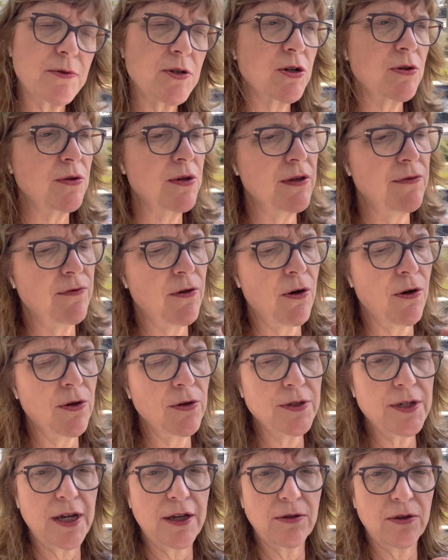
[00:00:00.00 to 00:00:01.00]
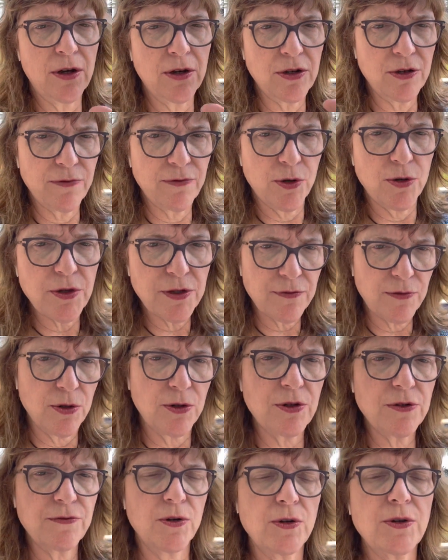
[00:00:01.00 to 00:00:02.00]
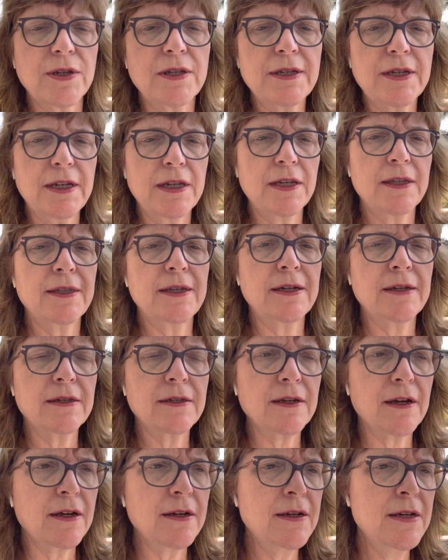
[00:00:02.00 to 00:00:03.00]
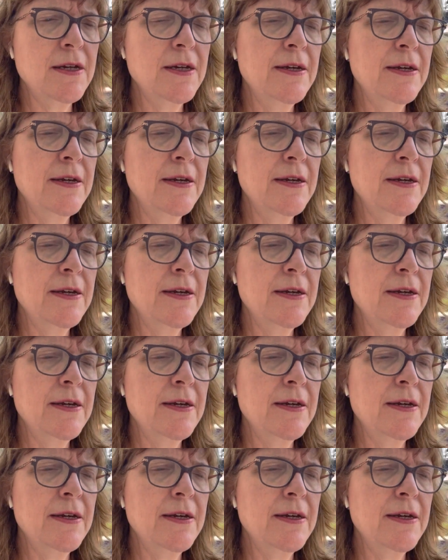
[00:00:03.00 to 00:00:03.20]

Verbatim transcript: So if all day long you're focused, focused, focused, getting things done,